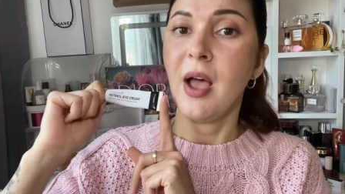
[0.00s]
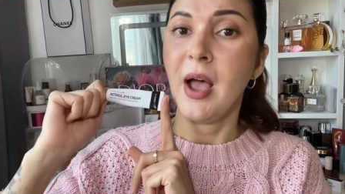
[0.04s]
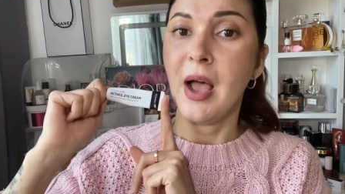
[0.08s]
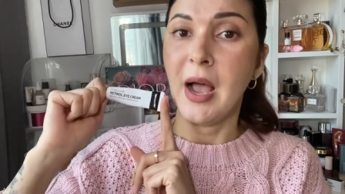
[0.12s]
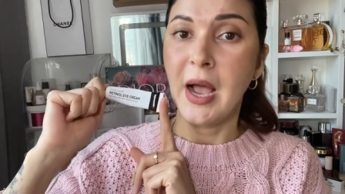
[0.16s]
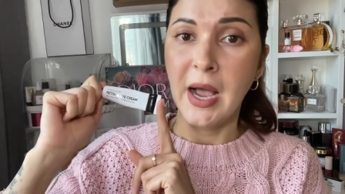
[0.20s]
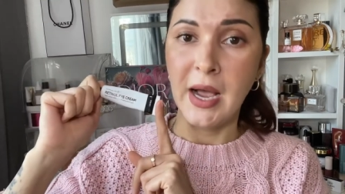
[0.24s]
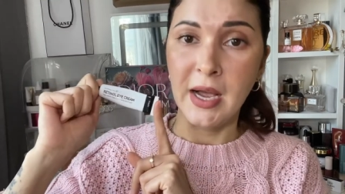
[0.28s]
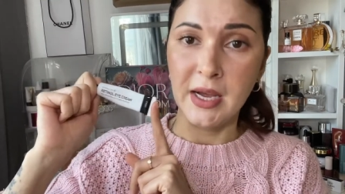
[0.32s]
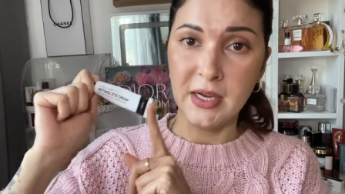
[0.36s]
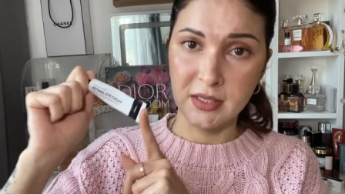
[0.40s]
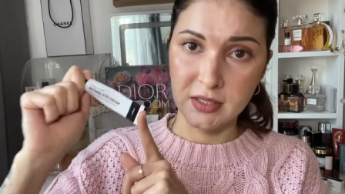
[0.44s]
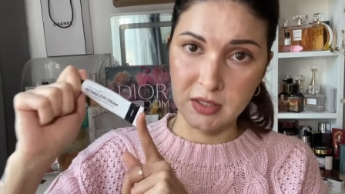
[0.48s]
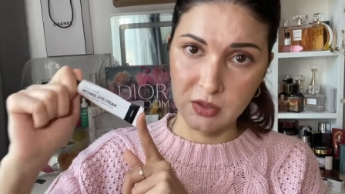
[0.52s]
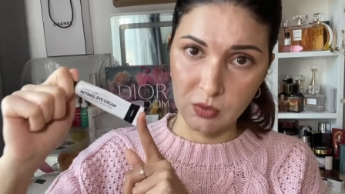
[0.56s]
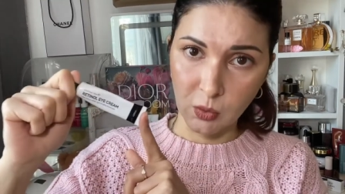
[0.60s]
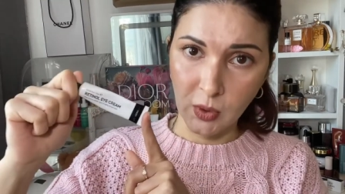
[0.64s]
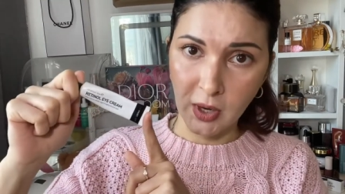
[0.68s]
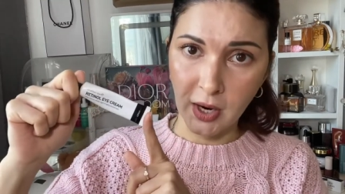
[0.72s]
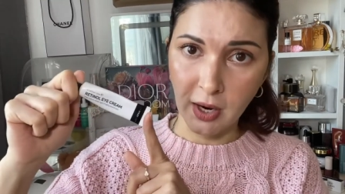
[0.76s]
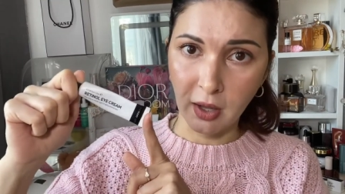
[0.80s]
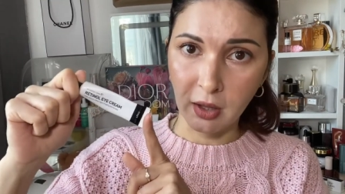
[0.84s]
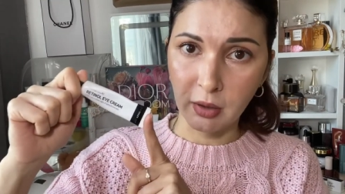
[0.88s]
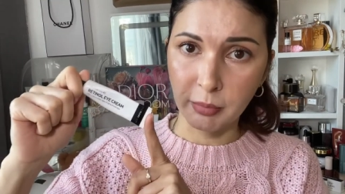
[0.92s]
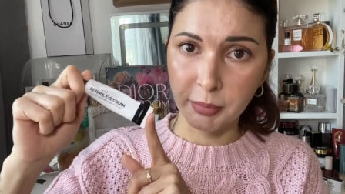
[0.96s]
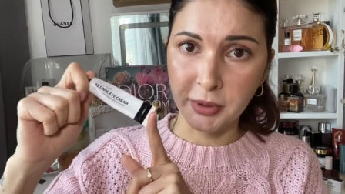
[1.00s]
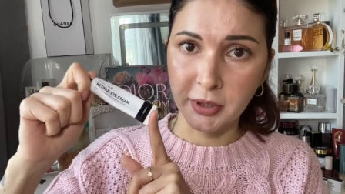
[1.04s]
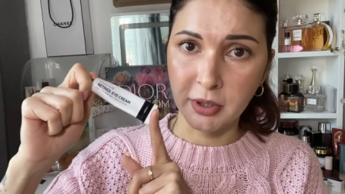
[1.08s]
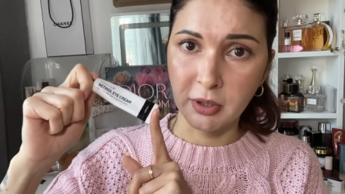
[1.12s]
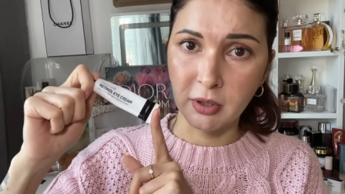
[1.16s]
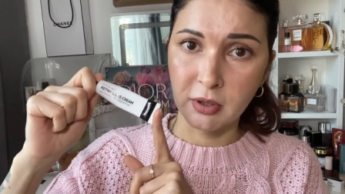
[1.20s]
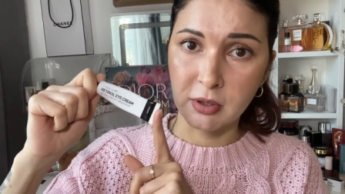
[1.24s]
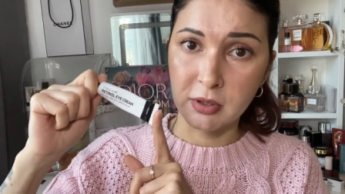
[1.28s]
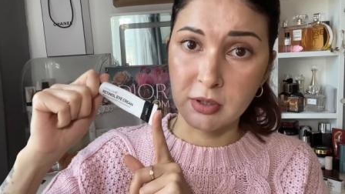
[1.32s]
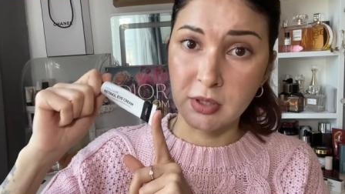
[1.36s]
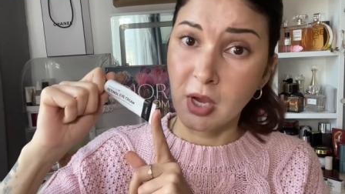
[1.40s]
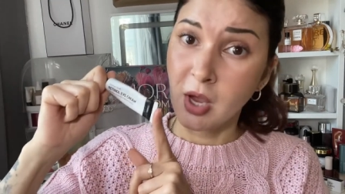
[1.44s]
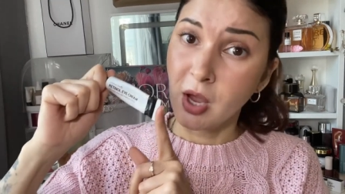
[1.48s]
as well,
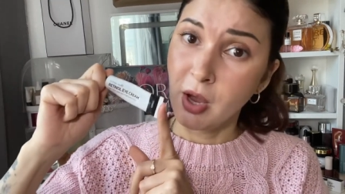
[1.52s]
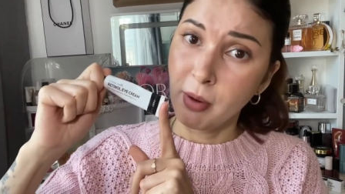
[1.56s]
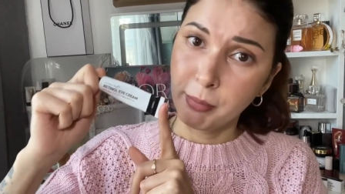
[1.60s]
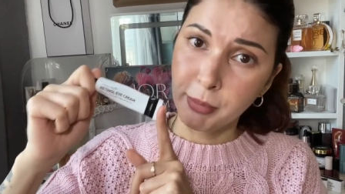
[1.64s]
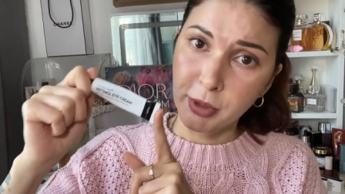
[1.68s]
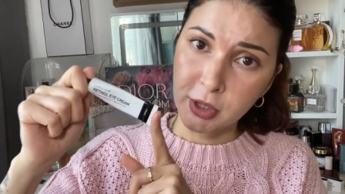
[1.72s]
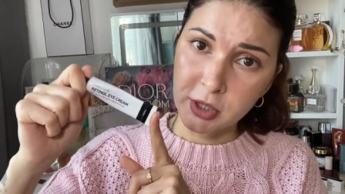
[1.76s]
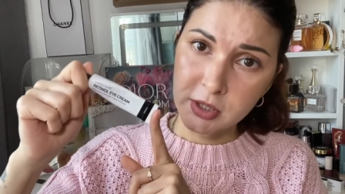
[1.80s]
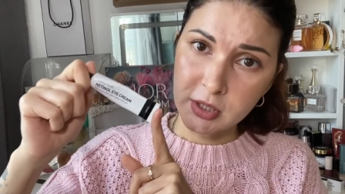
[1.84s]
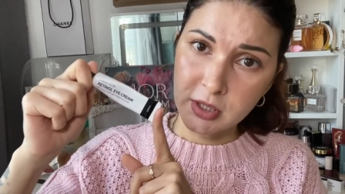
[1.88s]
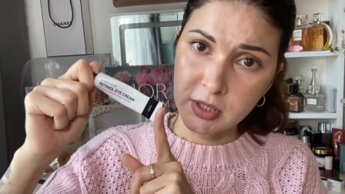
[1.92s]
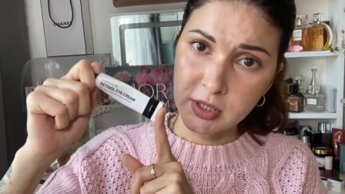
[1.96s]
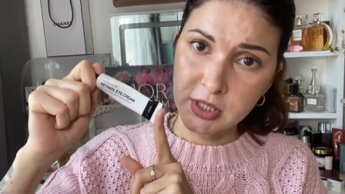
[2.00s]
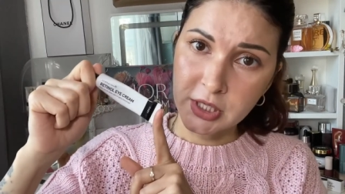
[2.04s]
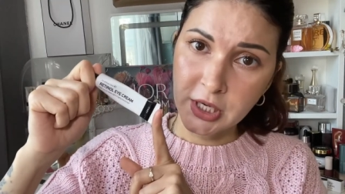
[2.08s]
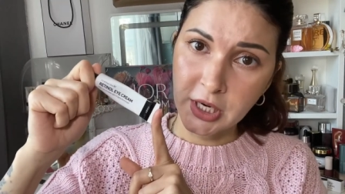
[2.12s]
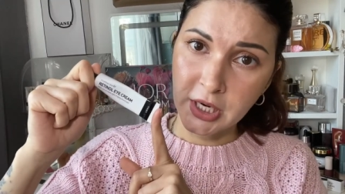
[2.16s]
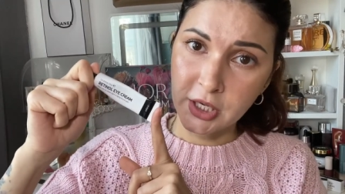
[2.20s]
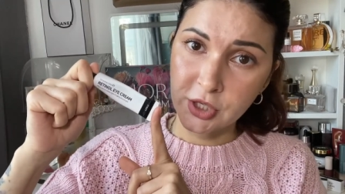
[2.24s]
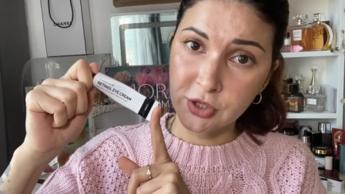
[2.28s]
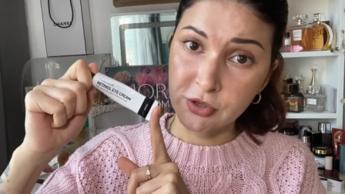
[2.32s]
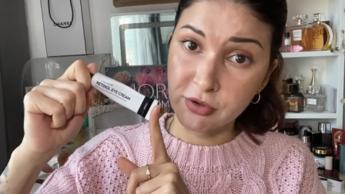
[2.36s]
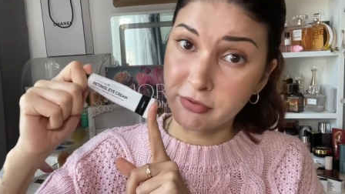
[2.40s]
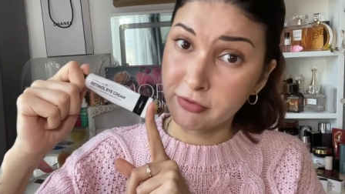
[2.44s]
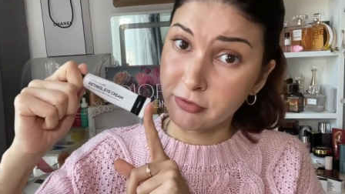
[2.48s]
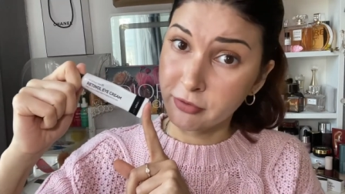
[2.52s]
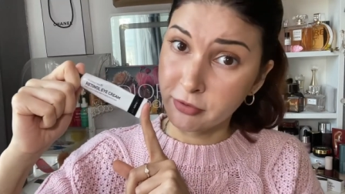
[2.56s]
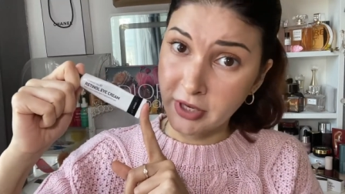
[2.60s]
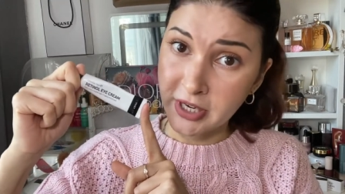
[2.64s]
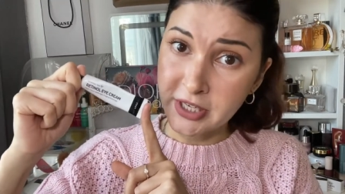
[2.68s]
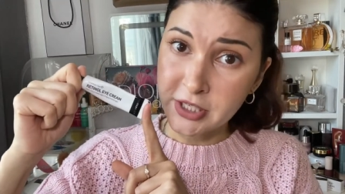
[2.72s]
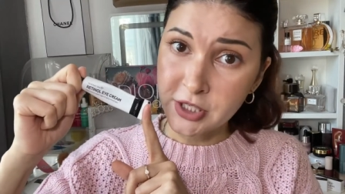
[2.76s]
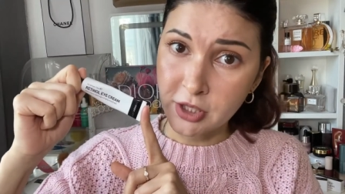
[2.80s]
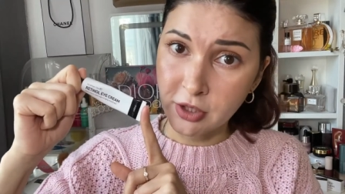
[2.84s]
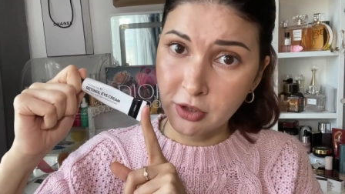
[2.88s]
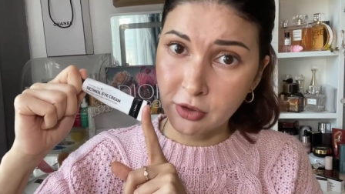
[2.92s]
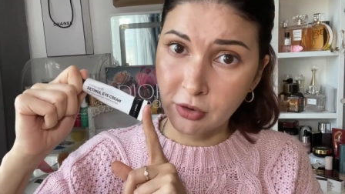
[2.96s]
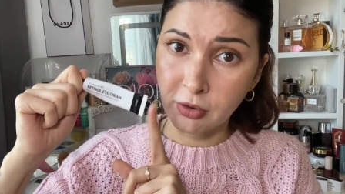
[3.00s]
because percentage of
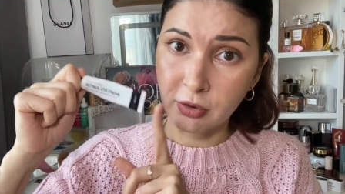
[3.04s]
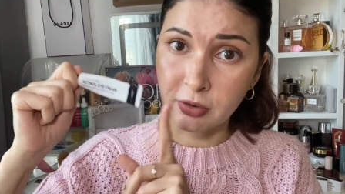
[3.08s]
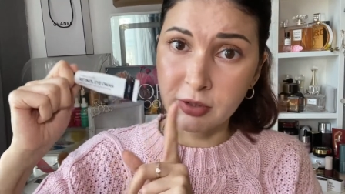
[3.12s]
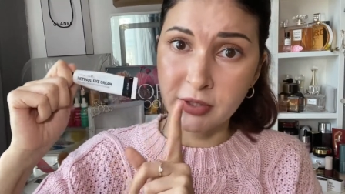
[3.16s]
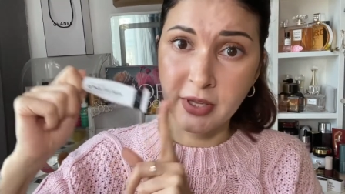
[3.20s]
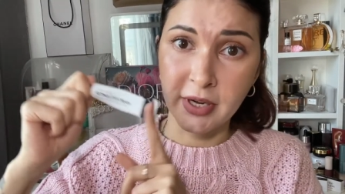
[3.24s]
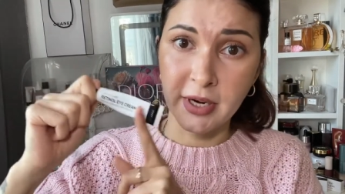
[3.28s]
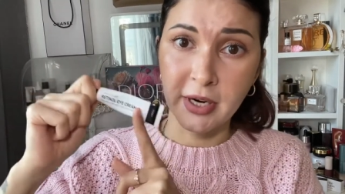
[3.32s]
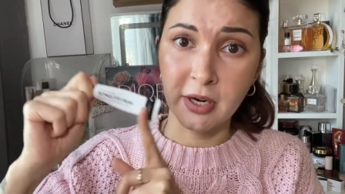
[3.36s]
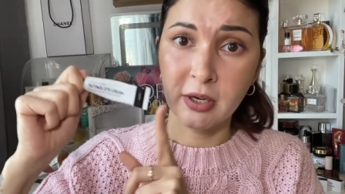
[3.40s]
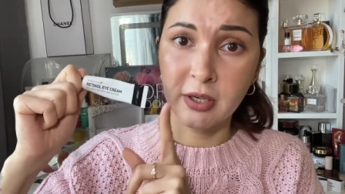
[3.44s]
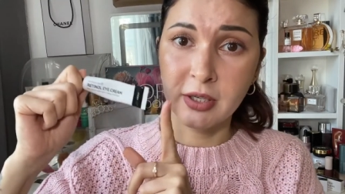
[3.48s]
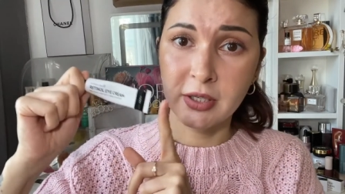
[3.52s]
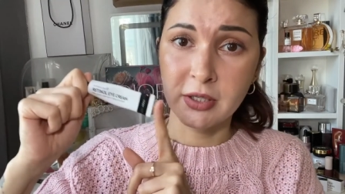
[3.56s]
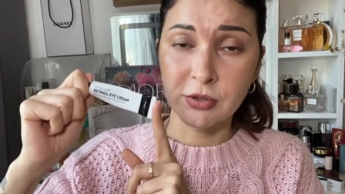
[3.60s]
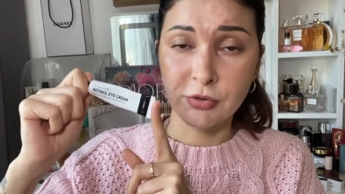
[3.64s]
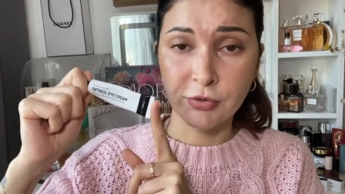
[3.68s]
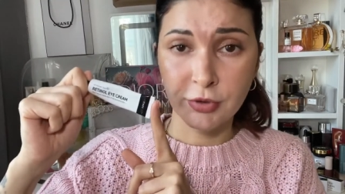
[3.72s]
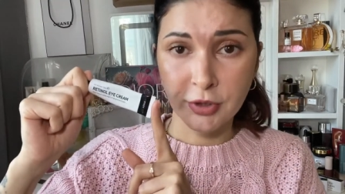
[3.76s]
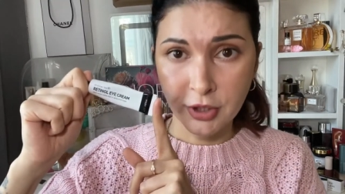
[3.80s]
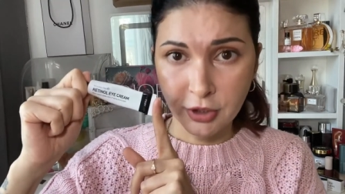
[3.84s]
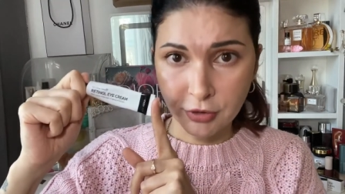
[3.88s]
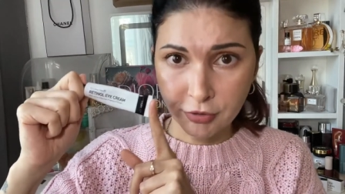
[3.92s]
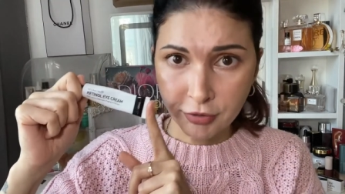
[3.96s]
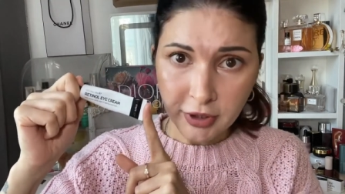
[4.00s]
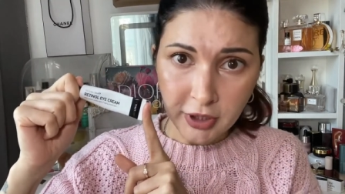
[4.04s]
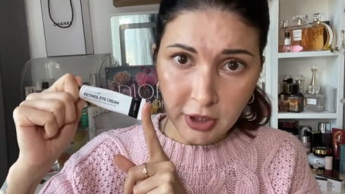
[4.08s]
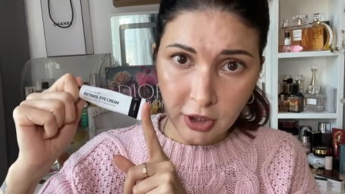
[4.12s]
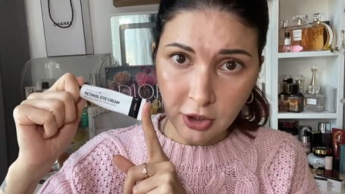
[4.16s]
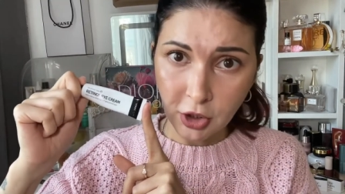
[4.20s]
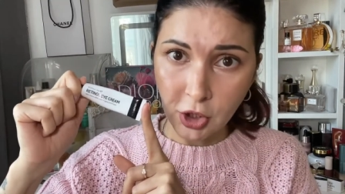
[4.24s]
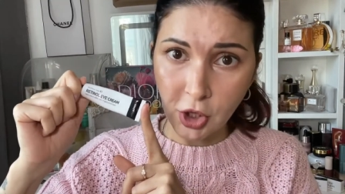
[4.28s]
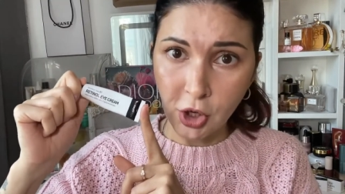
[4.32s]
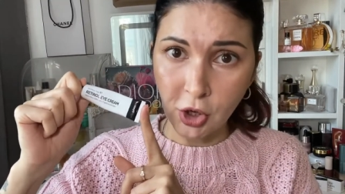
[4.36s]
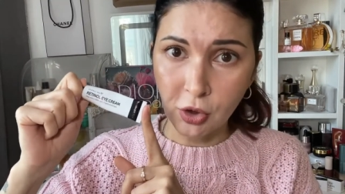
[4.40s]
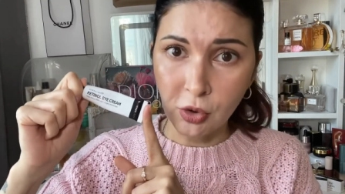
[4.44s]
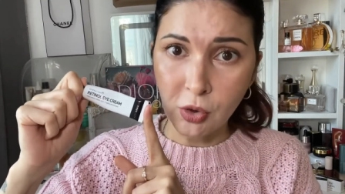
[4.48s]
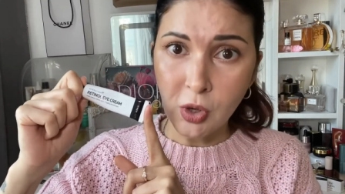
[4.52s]
retinol there is really, really
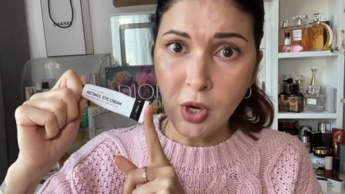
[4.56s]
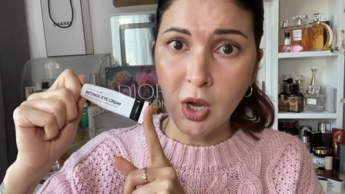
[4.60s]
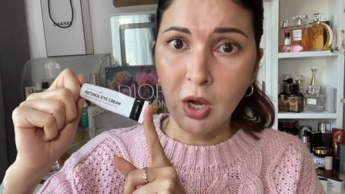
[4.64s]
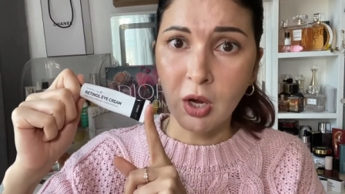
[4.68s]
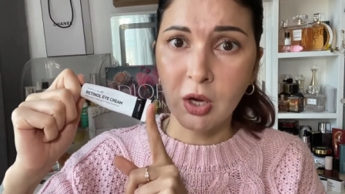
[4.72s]
low.